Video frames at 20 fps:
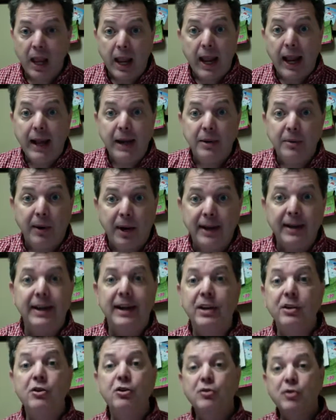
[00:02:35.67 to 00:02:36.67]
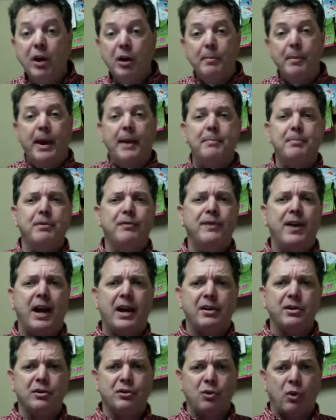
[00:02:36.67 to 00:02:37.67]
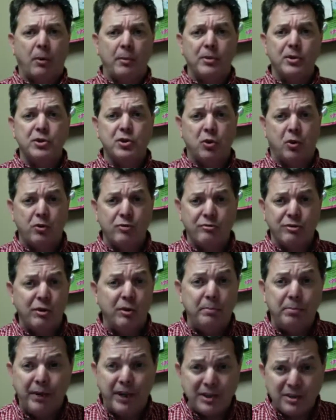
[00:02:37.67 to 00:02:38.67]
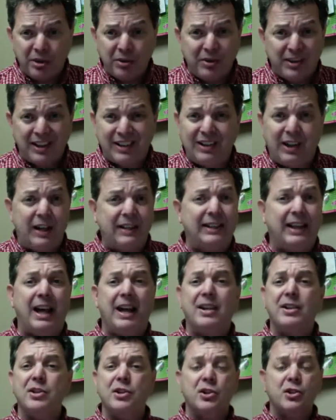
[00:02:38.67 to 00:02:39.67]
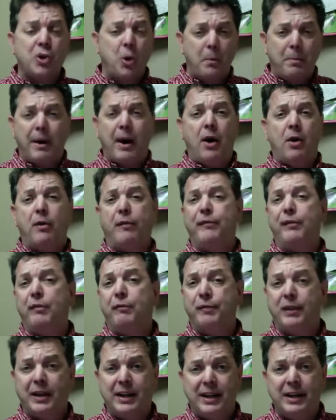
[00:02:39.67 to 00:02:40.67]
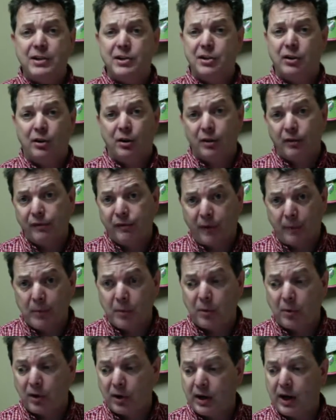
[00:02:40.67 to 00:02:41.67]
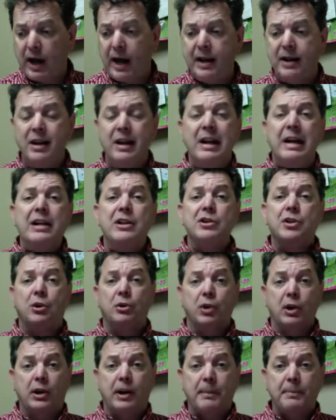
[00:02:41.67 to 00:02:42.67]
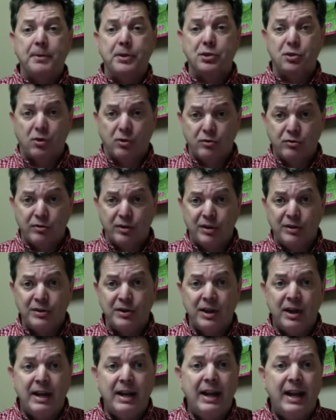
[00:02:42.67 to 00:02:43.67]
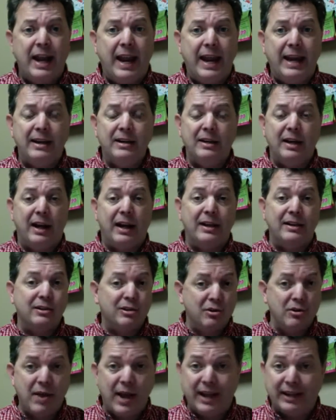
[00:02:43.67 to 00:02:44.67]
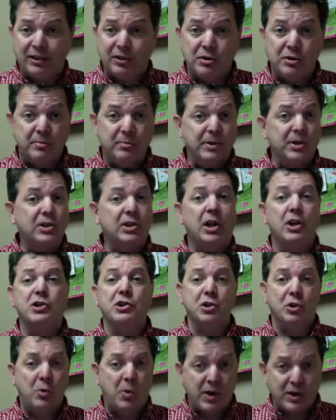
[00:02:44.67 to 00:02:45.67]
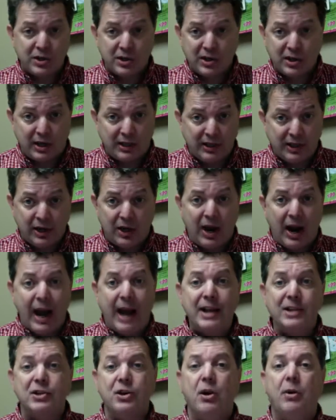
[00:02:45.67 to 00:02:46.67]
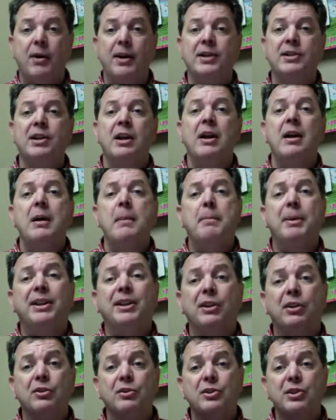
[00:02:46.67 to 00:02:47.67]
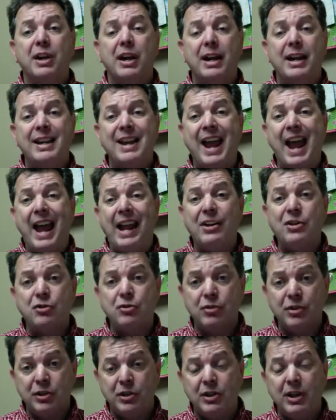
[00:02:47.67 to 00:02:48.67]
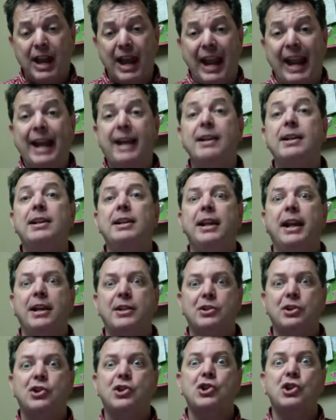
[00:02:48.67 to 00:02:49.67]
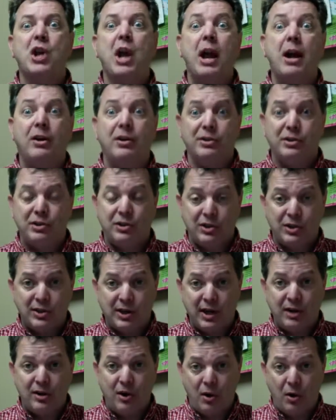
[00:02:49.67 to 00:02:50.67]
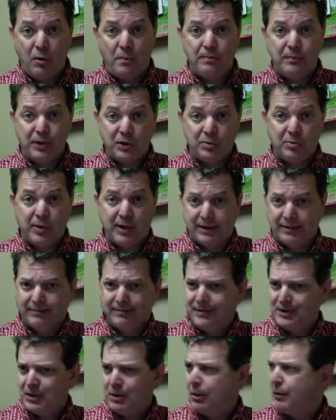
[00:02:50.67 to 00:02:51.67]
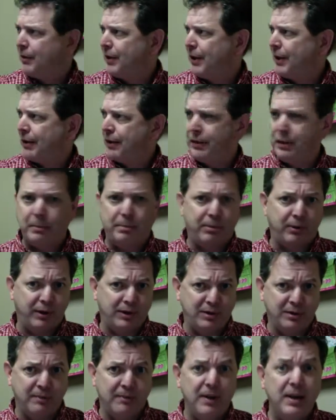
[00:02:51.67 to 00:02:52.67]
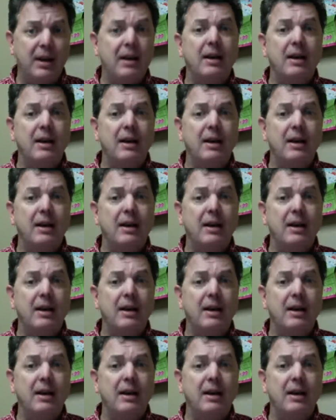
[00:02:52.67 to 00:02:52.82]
Anyway, in your trail map, you've got your normal sword drill. Please don't neglect that. It's so powerful for kids to learn from the Word of God. So look up the sword drills and do that. There's some discussion questions on there, as always. But there's an extra Andy and the Ants challenge to send home this week. It's over there on the printer.